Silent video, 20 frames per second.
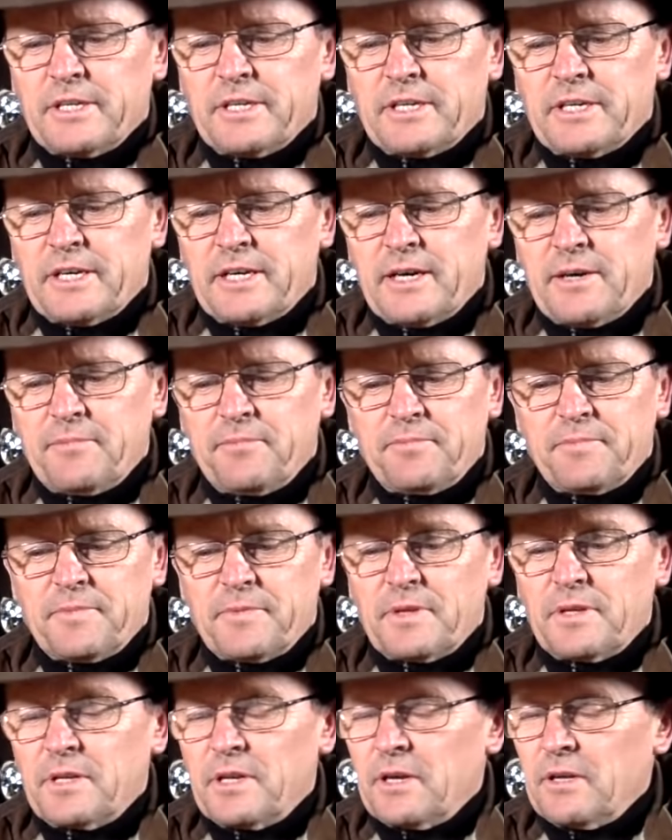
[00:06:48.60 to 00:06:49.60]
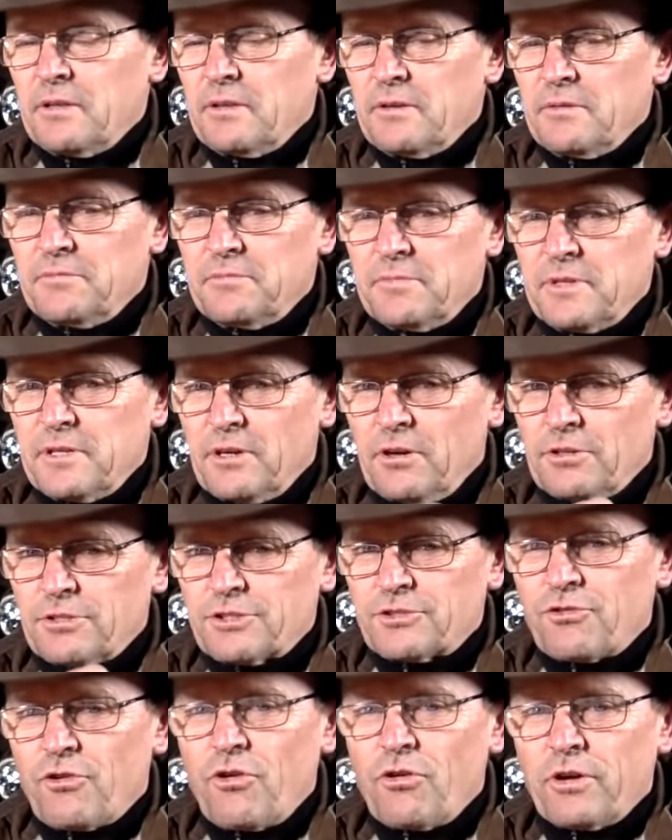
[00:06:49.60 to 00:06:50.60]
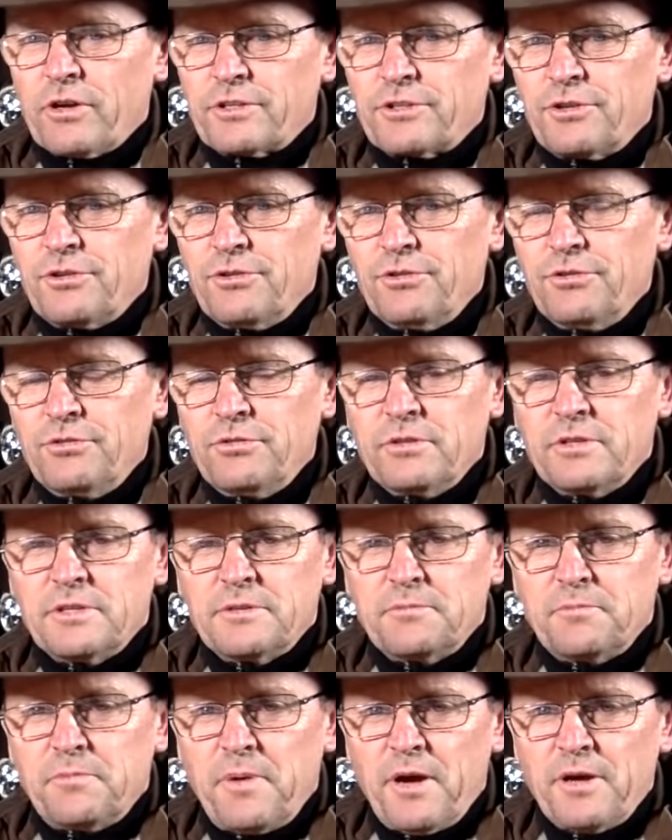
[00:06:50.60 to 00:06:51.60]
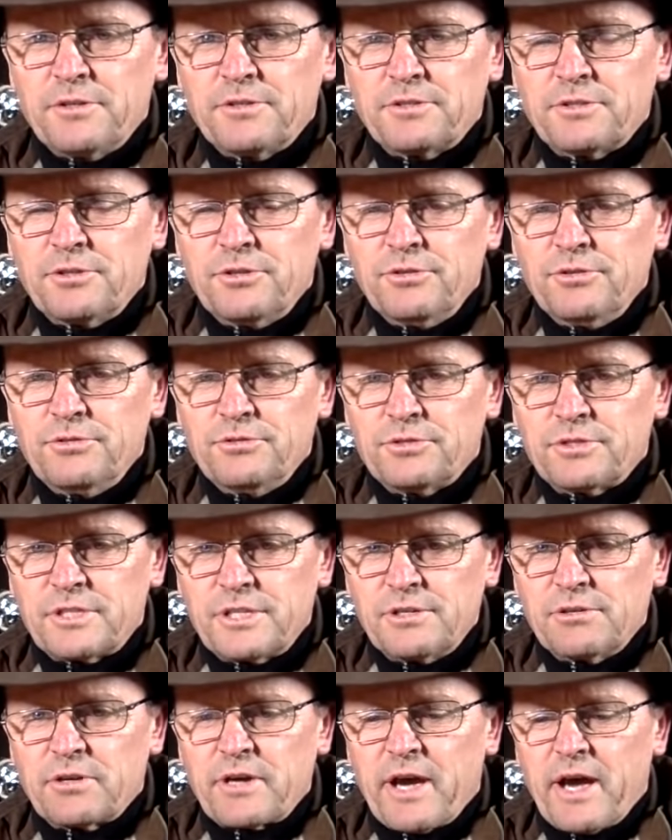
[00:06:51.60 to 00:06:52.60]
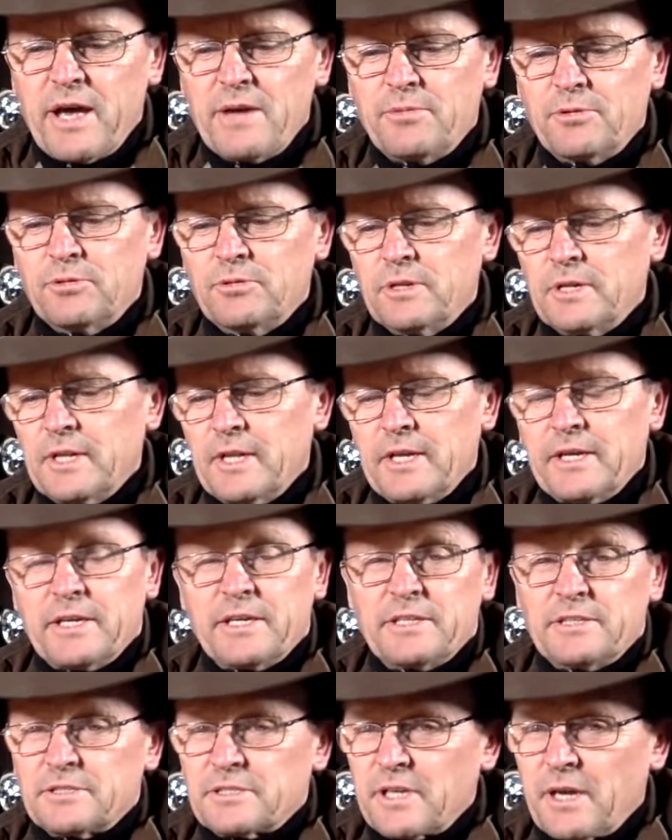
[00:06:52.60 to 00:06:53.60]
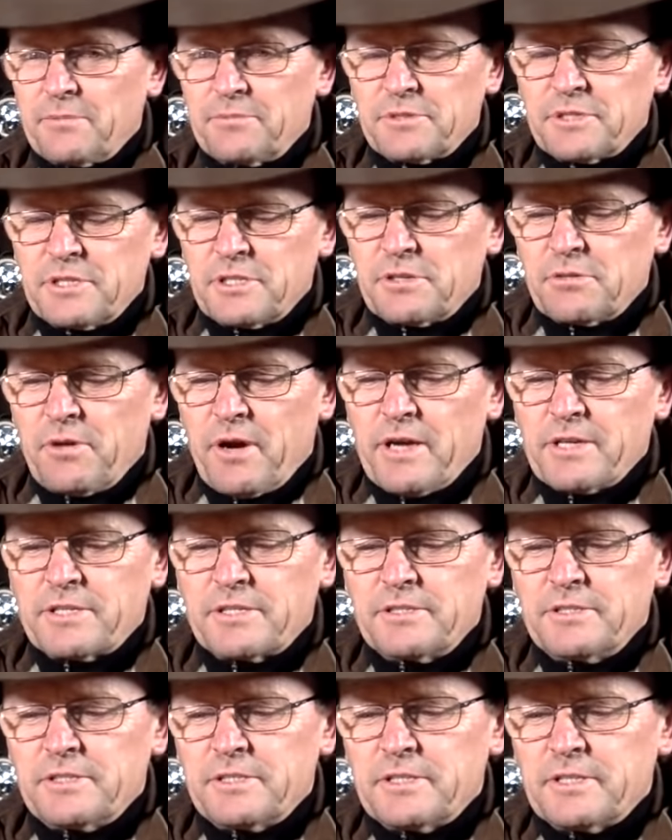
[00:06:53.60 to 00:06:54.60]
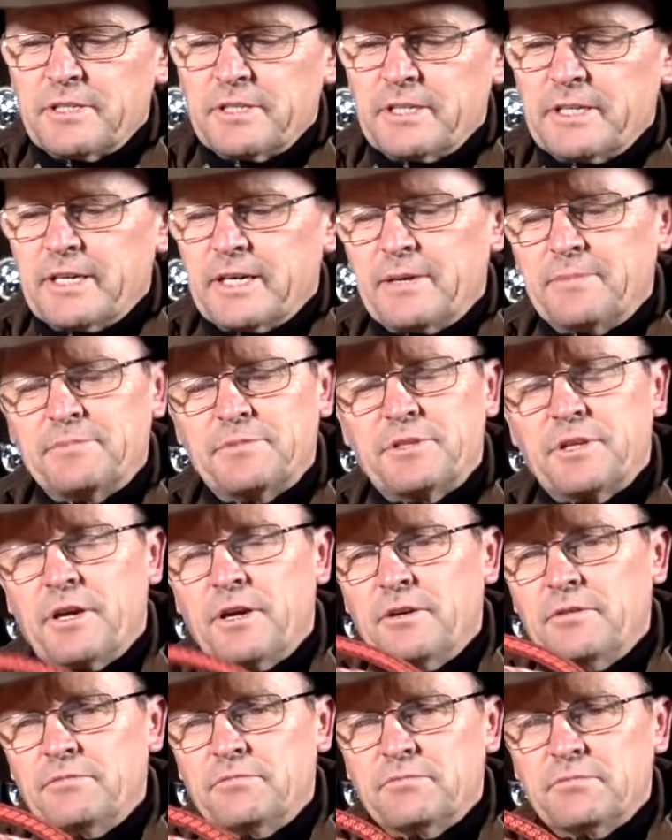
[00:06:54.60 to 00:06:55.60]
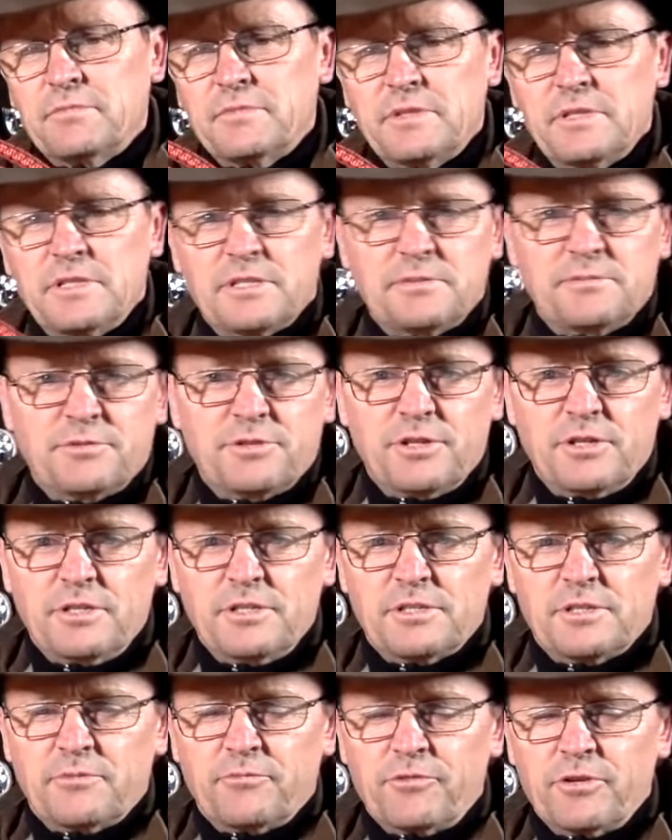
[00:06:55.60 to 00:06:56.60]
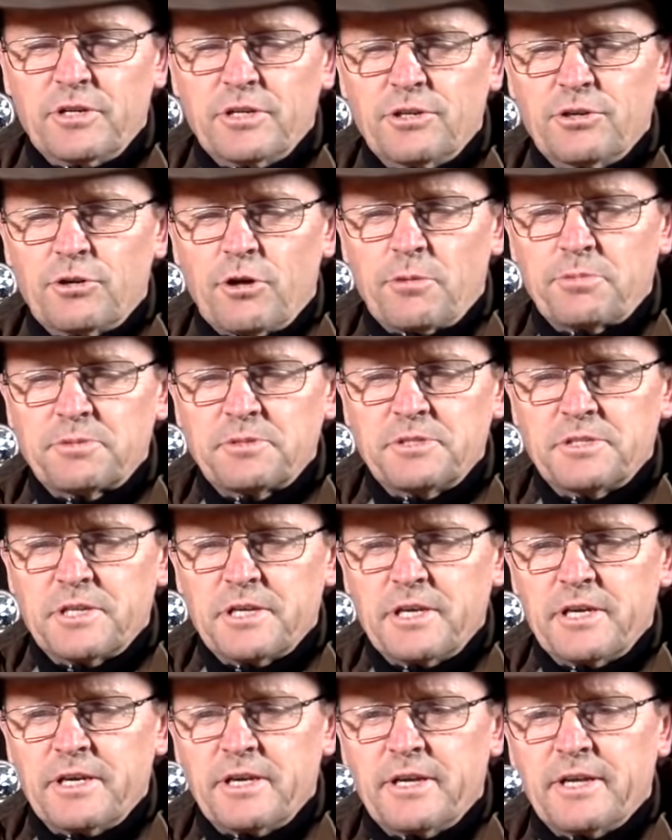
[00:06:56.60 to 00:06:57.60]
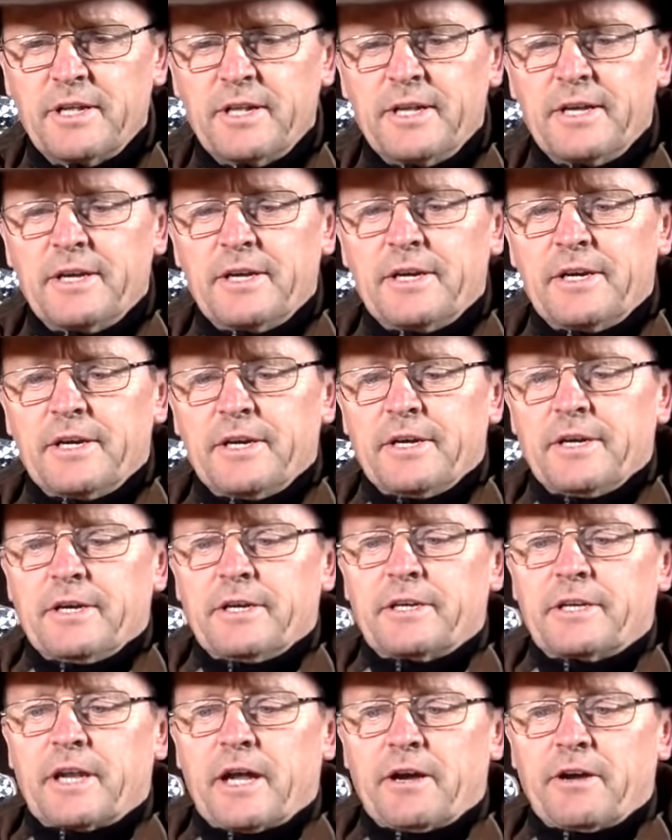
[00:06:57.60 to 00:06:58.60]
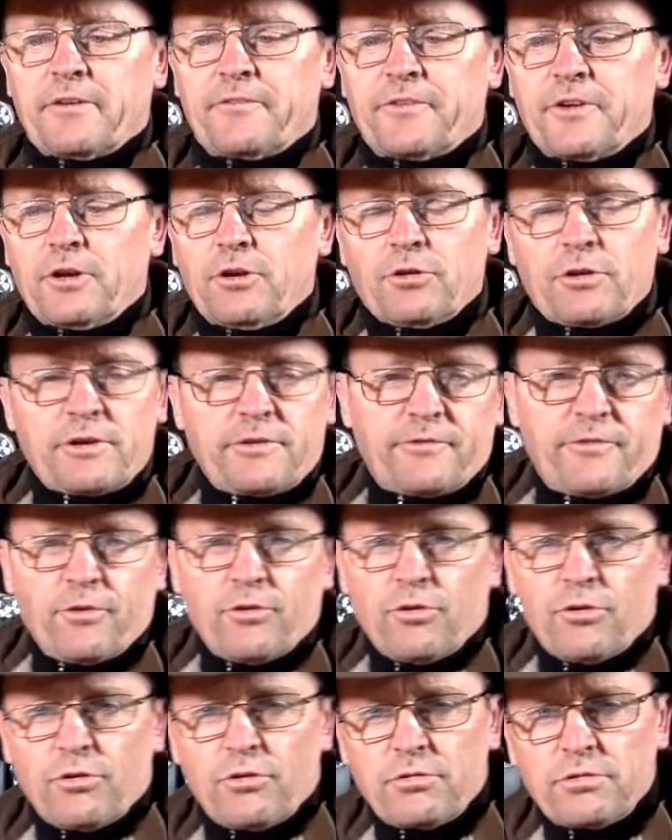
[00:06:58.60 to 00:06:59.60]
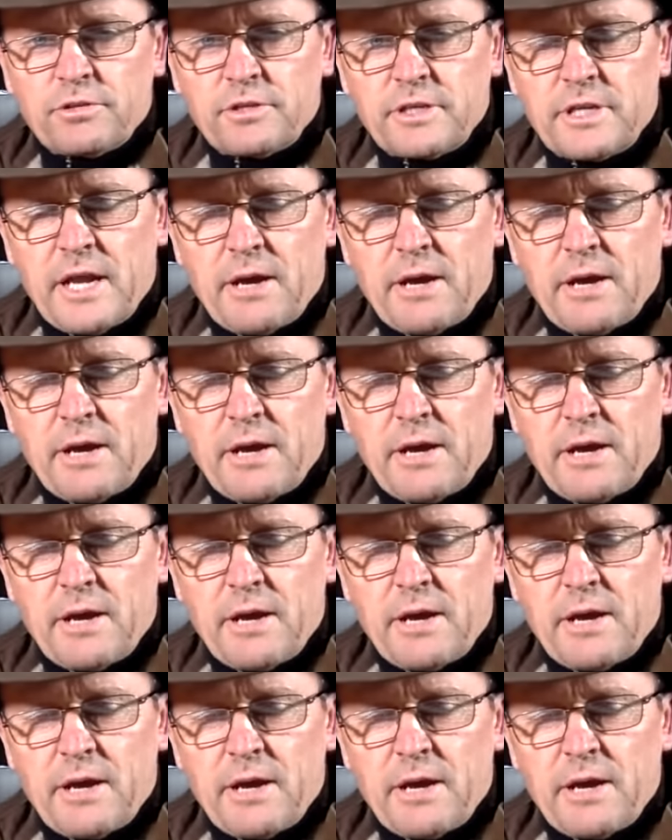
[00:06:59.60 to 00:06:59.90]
Um, you know, they're, they're, a lot stronger too than opposed to steel cable in some situations. Um, so there's some certainly some really good options there you know, if you're looking for, you